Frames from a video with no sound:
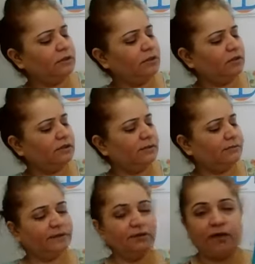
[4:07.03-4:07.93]
You don't seem
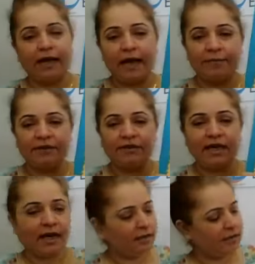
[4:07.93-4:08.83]
so happy
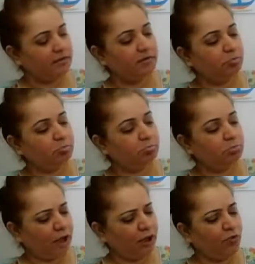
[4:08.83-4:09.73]
today.
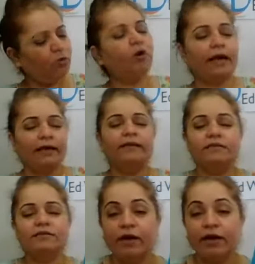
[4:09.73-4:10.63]
Are you? Okay,
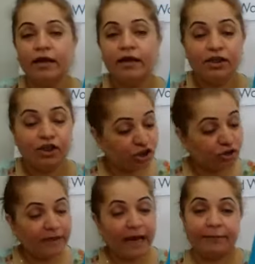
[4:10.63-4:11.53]
that's great. You
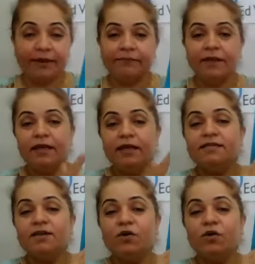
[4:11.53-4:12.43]
should be happy.
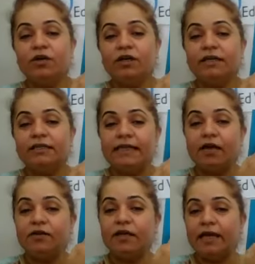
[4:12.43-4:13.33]
So take
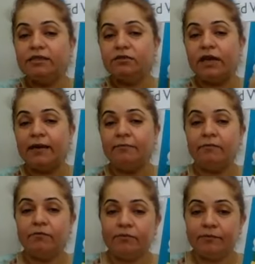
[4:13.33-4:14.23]
out A to M,